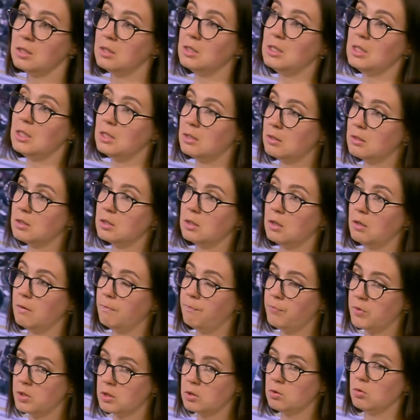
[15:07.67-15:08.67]
indeed,
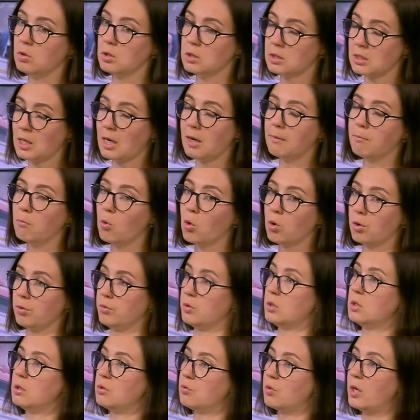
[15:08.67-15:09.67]
the students are more
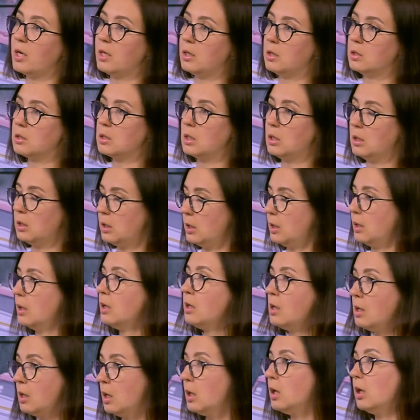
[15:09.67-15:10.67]
concentrated in
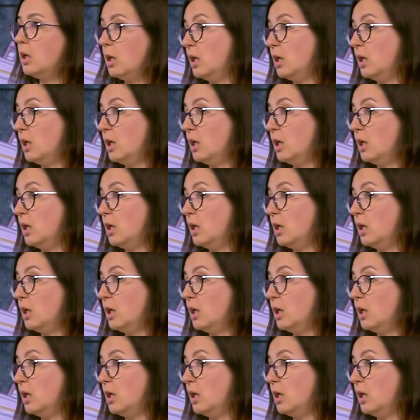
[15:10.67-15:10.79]
those